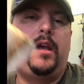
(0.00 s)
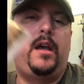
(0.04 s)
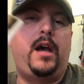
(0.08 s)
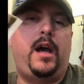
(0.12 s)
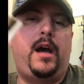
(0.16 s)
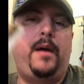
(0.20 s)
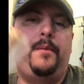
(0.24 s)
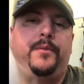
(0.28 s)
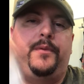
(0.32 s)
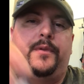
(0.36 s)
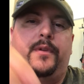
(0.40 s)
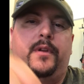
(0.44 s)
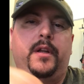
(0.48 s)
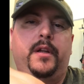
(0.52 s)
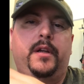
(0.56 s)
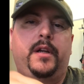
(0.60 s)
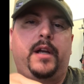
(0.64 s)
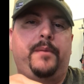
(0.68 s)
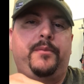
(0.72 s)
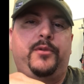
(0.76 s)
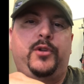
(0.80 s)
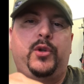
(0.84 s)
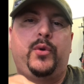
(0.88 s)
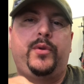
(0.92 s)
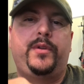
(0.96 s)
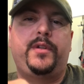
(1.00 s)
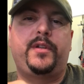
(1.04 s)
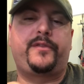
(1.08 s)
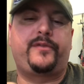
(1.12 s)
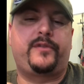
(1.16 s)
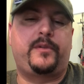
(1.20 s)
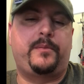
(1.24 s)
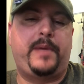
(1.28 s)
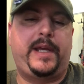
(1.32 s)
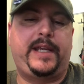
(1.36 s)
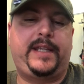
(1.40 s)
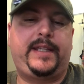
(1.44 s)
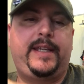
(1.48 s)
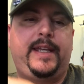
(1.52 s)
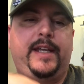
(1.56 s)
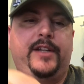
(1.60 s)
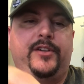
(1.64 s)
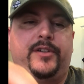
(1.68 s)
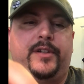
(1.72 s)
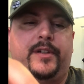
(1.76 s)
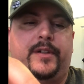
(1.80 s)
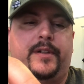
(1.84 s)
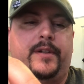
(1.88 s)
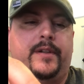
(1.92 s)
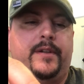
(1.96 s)
I'm doing this from my
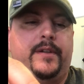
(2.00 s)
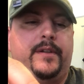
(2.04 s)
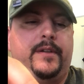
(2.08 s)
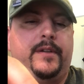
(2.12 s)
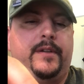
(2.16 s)
kitchen.